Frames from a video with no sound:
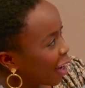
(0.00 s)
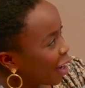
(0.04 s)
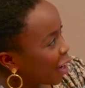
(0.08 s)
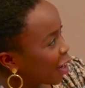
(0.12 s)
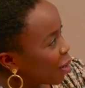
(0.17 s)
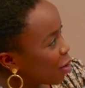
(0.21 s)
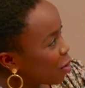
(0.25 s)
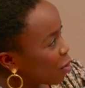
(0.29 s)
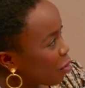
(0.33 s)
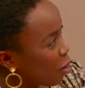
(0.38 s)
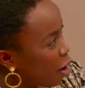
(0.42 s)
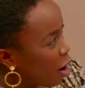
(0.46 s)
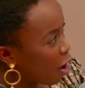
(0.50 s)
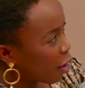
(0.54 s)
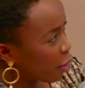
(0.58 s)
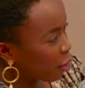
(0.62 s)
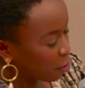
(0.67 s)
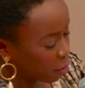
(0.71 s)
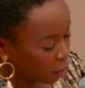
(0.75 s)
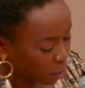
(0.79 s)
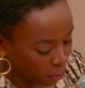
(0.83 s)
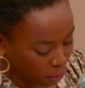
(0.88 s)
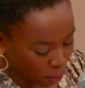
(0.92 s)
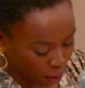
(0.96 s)
You've
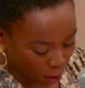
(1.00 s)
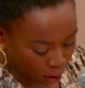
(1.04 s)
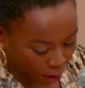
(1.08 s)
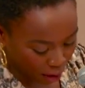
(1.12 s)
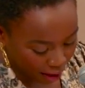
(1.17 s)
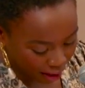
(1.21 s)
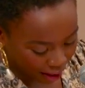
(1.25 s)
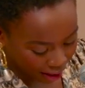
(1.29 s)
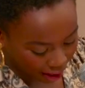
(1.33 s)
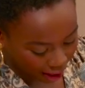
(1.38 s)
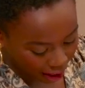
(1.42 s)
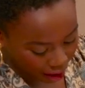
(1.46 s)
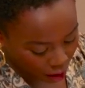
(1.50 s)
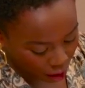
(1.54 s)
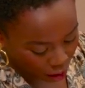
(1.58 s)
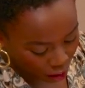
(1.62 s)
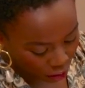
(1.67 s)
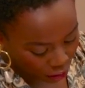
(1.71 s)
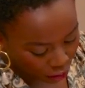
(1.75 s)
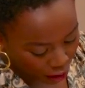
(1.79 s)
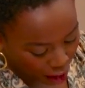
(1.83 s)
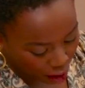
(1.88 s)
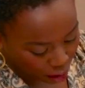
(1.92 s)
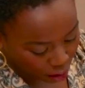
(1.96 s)
authored a book and you're
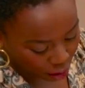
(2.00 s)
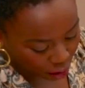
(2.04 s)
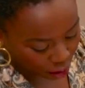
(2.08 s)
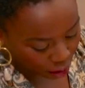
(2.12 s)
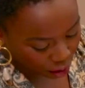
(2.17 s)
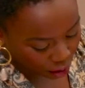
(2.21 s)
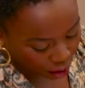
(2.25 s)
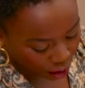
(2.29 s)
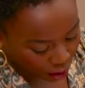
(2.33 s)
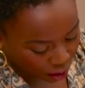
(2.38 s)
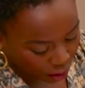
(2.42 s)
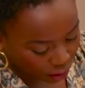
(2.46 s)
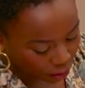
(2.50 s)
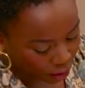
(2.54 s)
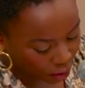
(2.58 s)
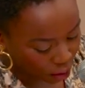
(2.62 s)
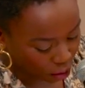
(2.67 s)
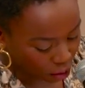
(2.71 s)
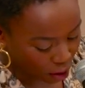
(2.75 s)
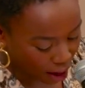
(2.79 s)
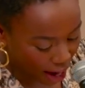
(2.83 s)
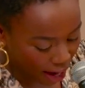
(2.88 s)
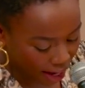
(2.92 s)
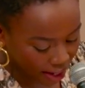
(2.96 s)
founder of the
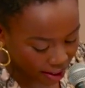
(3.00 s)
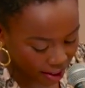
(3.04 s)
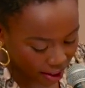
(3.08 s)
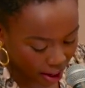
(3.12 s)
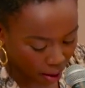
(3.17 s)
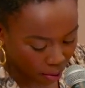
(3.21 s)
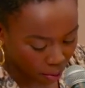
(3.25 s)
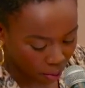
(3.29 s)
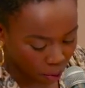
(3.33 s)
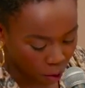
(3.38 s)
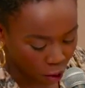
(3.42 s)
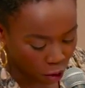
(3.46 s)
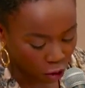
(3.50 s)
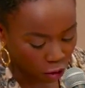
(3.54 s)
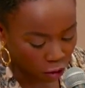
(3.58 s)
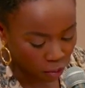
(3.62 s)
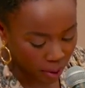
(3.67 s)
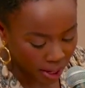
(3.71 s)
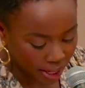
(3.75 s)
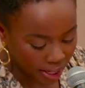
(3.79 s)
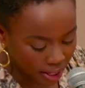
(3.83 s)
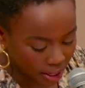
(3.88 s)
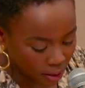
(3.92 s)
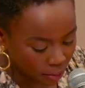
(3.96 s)
Rise Up
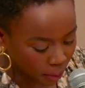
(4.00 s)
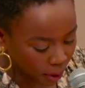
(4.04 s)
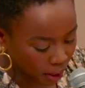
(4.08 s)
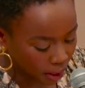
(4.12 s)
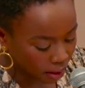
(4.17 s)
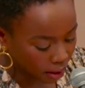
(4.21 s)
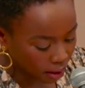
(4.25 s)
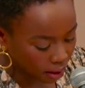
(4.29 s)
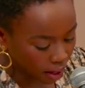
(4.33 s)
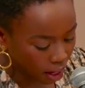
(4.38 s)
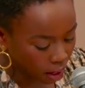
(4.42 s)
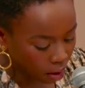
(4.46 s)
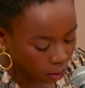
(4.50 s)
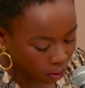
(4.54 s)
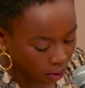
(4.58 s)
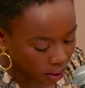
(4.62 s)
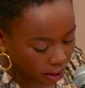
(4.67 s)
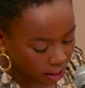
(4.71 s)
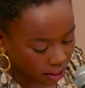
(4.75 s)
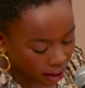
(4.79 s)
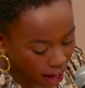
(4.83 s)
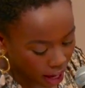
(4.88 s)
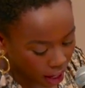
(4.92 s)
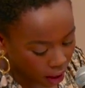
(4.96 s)
movement. But not only
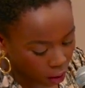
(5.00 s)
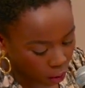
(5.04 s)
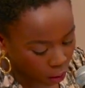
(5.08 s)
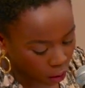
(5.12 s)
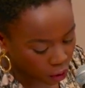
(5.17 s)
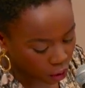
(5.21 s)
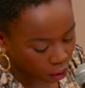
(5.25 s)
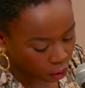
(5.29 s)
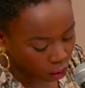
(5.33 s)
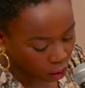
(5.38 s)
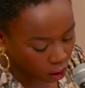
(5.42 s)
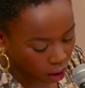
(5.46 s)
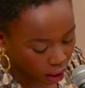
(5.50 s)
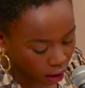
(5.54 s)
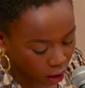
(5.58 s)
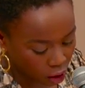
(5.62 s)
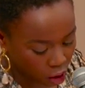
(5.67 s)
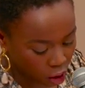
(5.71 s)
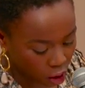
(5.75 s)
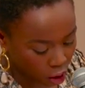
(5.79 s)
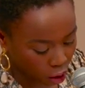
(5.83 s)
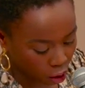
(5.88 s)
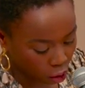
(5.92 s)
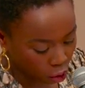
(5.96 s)
that, you also
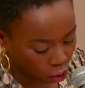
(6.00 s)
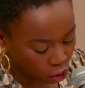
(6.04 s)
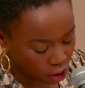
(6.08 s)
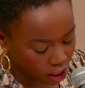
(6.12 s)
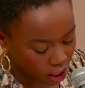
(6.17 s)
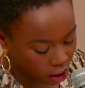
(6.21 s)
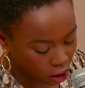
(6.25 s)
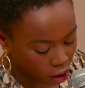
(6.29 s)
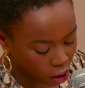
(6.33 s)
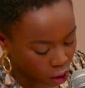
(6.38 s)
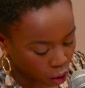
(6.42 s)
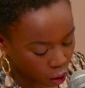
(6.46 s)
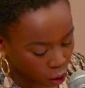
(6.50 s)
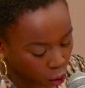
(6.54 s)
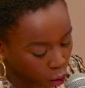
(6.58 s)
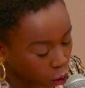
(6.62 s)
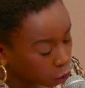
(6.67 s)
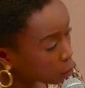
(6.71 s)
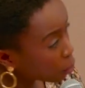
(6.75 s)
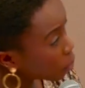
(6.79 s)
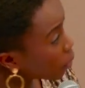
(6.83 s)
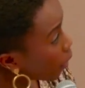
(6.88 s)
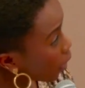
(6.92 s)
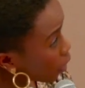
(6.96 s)
launched the Green School
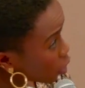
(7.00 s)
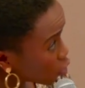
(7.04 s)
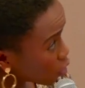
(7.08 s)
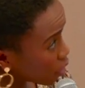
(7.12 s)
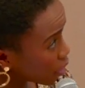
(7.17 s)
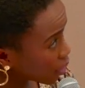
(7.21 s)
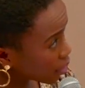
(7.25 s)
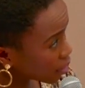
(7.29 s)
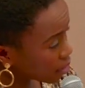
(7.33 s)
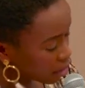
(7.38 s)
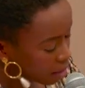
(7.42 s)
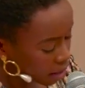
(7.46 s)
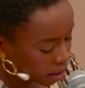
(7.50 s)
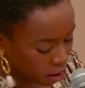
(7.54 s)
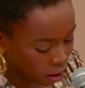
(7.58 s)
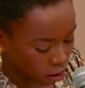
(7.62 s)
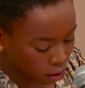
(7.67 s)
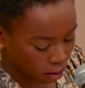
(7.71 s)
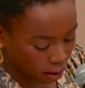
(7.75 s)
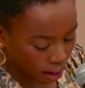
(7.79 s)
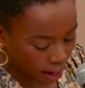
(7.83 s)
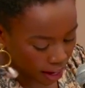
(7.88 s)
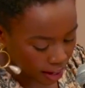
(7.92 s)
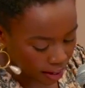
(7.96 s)
Project in
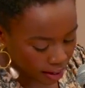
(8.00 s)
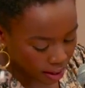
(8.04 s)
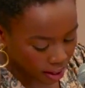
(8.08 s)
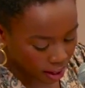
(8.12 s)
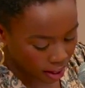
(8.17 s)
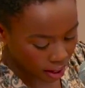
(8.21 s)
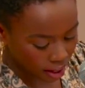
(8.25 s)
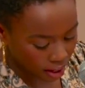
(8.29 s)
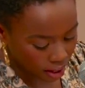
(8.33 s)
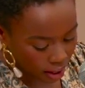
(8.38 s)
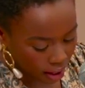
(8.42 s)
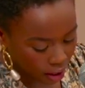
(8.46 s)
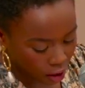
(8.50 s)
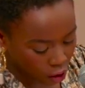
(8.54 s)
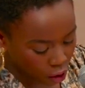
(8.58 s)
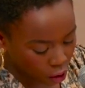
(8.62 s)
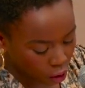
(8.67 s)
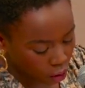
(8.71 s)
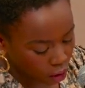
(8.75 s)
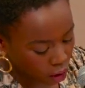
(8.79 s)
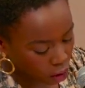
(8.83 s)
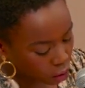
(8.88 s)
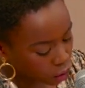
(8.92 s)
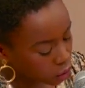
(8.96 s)
Uganda. And 2
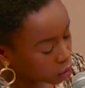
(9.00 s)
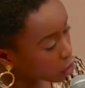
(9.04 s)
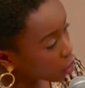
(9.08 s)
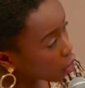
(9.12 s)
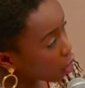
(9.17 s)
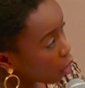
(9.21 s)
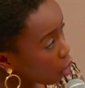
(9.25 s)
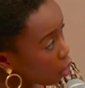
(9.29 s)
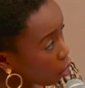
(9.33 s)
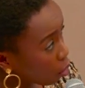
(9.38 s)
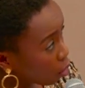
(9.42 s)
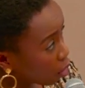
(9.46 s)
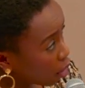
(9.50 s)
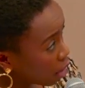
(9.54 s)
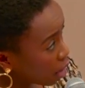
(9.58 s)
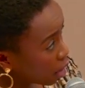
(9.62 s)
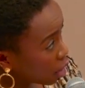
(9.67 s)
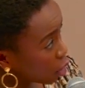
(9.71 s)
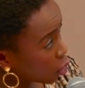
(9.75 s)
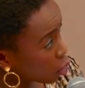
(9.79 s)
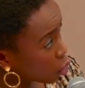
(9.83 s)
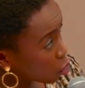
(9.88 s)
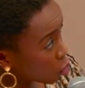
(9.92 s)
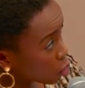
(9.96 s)
years ago,
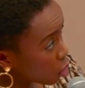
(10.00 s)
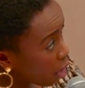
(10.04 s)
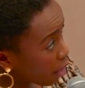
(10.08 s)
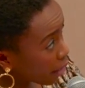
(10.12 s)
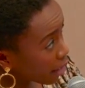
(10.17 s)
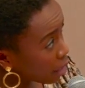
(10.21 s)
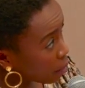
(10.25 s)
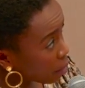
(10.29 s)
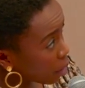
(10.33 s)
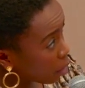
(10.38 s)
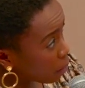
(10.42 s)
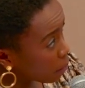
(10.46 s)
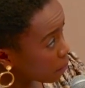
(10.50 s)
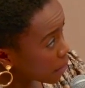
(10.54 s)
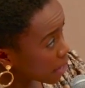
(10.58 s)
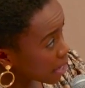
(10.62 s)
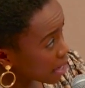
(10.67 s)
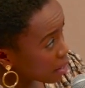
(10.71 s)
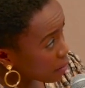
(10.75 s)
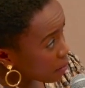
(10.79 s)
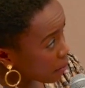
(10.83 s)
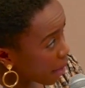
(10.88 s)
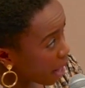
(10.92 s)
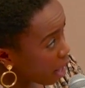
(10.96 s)
you're talking about being
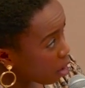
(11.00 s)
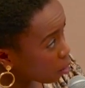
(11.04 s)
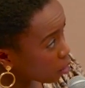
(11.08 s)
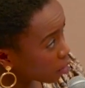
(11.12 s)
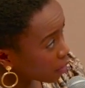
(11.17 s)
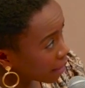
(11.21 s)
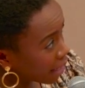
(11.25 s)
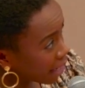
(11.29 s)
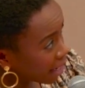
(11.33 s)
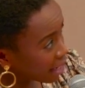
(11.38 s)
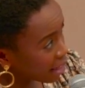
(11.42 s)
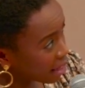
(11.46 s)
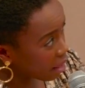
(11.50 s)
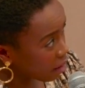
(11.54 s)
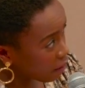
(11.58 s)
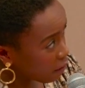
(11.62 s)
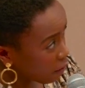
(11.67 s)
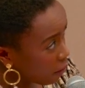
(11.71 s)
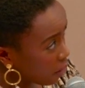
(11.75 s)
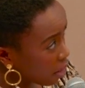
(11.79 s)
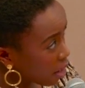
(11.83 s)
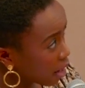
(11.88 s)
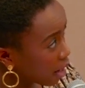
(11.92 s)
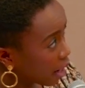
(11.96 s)
empowered, getting
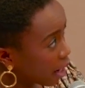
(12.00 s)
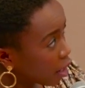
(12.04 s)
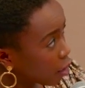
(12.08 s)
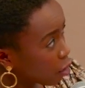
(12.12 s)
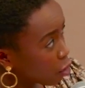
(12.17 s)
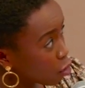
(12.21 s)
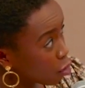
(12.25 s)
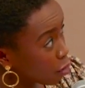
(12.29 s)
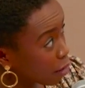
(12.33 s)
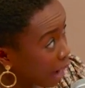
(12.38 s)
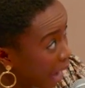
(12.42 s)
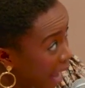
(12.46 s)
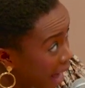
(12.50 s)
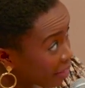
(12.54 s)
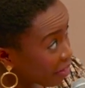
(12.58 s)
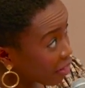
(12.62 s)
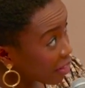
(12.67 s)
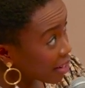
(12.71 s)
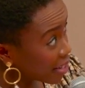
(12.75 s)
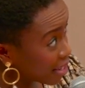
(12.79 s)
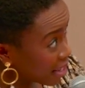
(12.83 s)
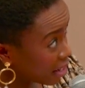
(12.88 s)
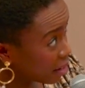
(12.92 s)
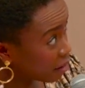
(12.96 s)
funding. I know you got the
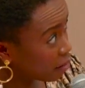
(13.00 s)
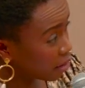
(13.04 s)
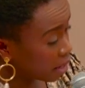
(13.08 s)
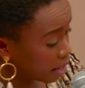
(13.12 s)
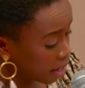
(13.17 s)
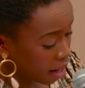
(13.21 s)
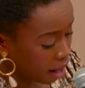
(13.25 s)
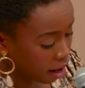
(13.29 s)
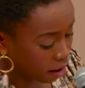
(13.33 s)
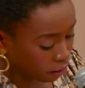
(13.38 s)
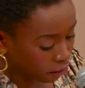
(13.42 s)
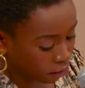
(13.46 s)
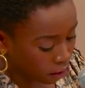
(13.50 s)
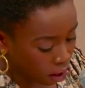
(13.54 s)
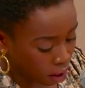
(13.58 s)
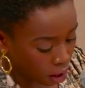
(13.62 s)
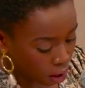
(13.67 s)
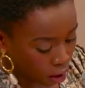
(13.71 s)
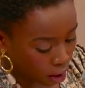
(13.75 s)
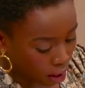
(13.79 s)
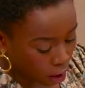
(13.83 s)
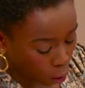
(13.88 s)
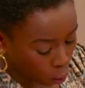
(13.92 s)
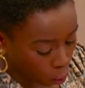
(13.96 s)
DVF
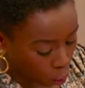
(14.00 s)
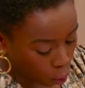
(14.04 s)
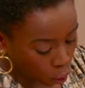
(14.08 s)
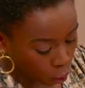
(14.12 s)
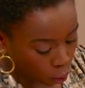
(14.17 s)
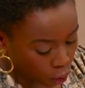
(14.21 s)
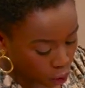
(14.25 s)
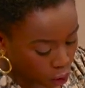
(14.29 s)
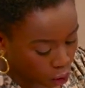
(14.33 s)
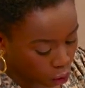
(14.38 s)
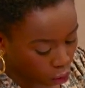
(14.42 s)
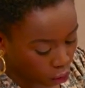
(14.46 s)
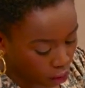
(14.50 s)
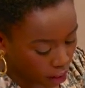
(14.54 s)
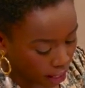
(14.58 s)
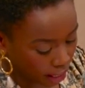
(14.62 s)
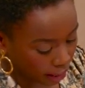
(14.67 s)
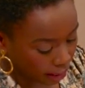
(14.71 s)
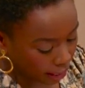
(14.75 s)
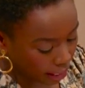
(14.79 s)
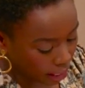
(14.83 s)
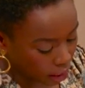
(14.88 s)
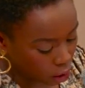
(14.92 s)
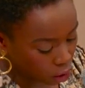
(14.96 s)
Awards
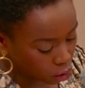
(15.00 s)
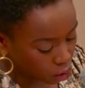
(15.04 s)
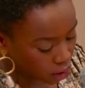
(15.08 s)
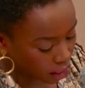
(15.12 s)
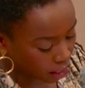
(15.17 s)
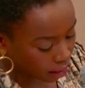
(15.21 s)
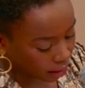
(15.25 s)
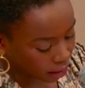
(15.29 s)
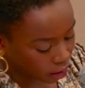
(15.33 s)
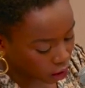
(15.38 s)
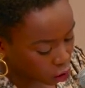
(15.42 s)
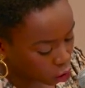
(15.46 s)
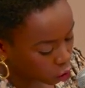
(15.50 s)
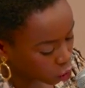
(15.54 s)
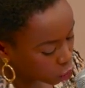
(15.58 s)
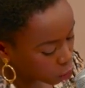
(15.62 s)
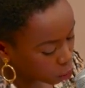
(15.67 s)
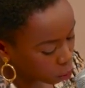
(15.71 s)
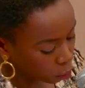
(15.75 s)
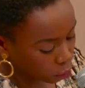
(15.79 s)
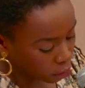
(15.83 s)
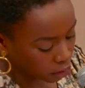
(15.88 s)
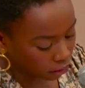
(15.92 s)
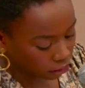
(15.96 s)
grant. Can you tell us just
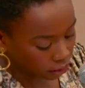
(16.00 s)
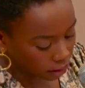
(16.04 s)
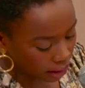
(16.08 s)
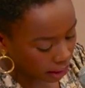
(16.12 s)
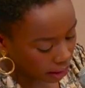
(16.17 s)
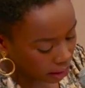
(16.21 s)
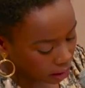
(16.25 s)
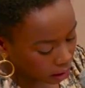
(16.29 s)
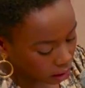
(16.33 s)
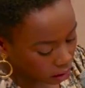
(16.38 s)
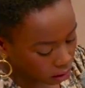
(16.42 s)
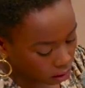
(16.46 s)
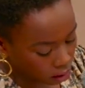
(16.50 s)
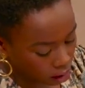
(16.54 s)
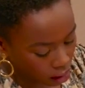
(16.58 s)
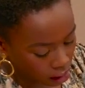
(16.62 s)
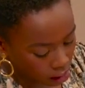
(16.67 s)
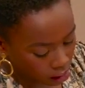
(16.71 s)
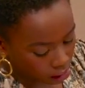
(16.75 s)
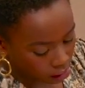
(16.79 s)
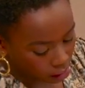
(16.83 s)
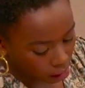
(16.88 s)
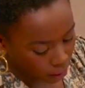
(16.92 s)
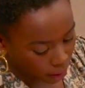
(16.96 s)
briefly here
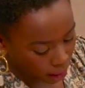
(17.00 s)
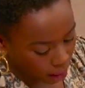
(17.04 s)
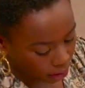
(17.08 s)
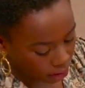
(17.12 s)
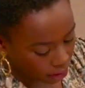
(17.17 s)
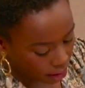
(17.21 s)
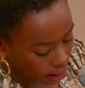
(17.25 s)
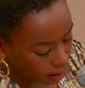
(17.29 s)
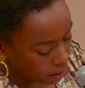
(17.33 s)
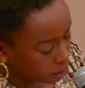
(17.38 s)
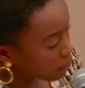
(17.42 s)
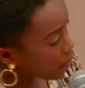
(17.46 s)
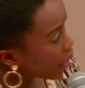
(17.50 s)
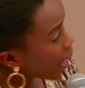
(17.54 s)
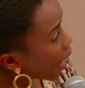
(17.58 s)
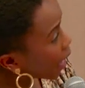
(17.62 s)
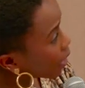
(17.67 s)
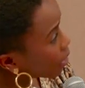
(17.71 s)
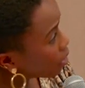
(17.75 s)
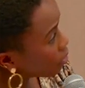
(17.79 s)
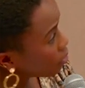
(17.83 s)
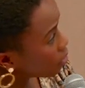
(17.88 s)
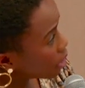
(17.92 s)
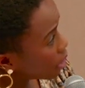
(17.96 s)
about the
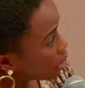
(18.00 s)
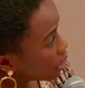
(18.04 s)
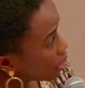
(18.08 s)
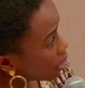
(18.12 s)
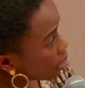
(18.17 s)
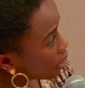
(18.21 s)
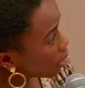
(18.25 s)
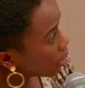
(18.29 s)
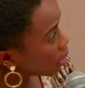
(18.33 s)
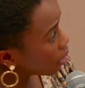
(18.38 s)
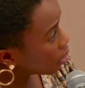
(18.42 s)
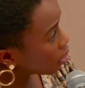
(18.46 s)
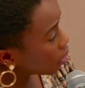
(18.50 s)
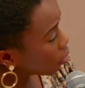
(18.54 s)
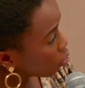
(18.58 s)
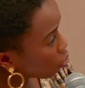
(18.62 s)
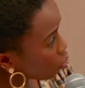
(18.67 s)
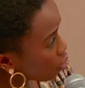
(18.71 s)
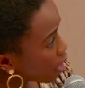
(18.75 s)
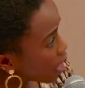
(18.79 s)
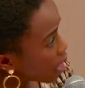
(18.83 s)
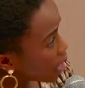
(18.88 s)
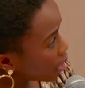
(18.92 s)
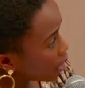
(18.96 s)
impact of the
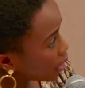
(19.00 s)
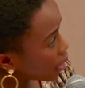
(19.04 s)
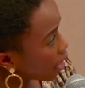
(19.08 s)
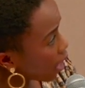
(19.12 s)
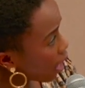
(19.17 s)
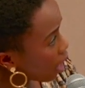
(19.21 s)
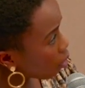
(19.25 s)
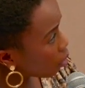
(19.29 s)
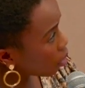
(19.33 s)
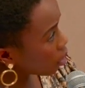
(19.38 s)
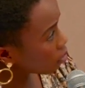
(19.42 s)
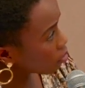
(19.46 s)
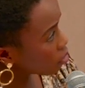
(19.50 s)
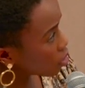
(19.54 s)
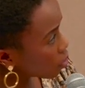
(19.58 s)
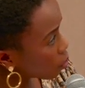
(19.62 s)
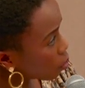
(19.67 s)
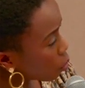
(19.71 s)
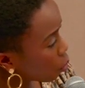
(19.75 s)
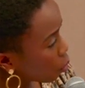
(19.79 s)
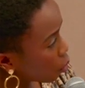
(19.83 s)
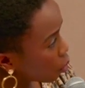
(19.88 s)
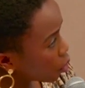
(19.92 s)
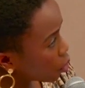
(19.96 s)
grant and how it
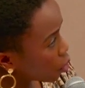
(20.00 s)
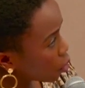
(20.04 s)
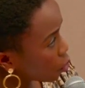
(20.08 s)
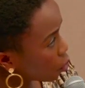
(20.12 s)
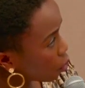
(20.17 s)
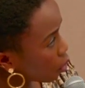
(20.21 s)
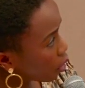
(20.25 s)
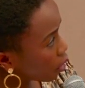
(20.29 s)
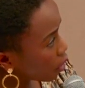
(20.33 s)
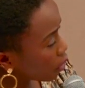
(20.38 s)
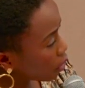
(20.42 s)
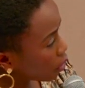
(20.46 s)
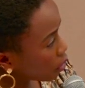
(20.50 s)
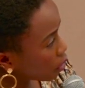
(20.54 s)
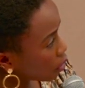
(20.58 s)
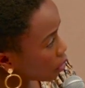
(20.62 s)
supported your work?